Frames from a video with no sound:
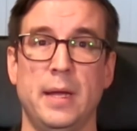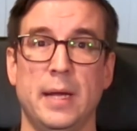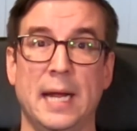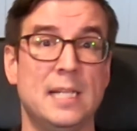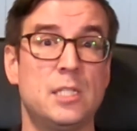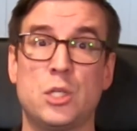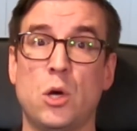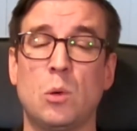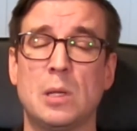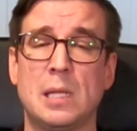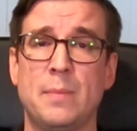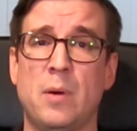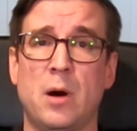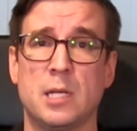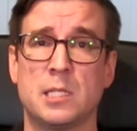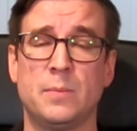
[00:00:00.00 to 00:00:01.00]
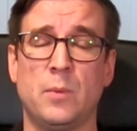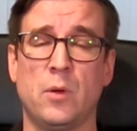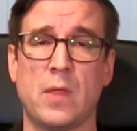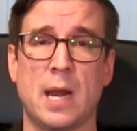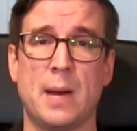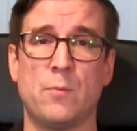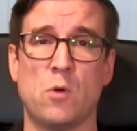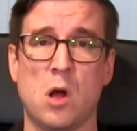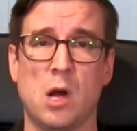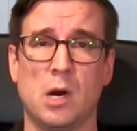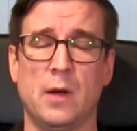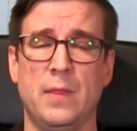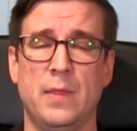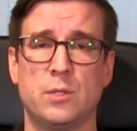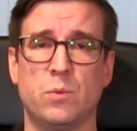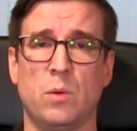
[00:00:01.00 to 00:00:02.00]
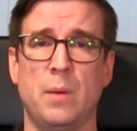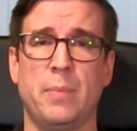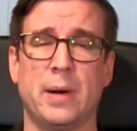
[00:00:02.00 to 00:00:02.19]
It's totally possible that I'm wrong on this one,